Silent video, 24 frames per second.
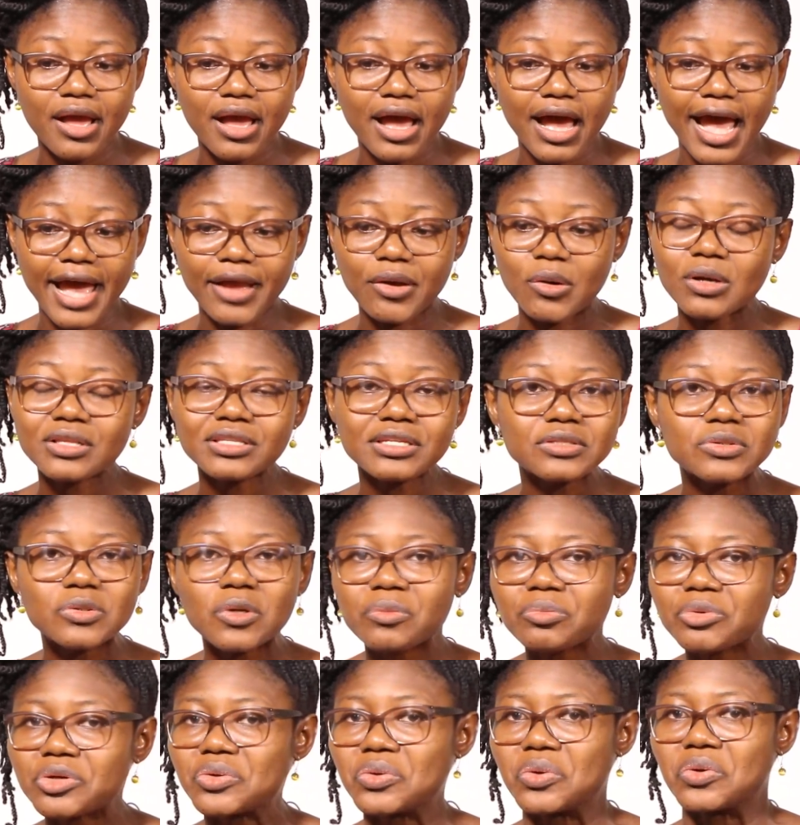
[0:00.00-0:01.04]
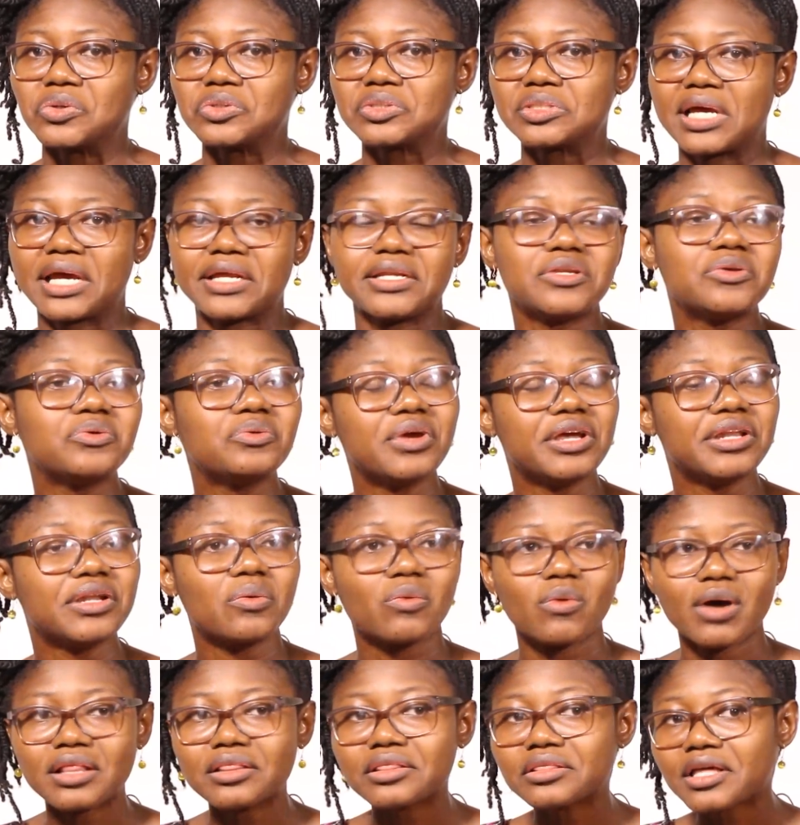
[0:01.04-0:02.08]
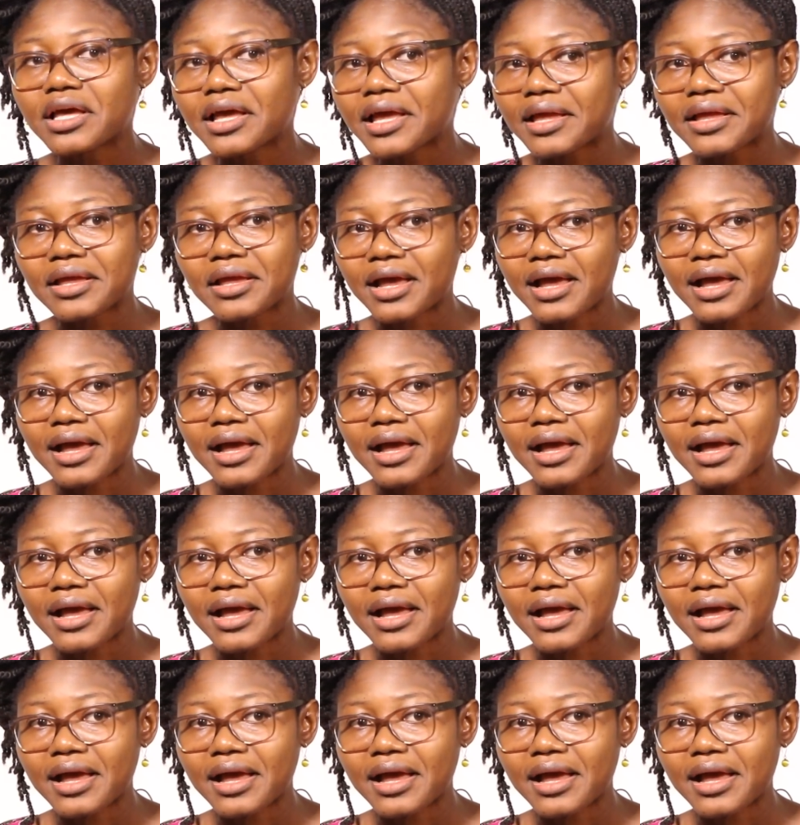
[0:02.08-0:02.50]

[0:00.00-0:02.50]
I got it not because I knew anyone there.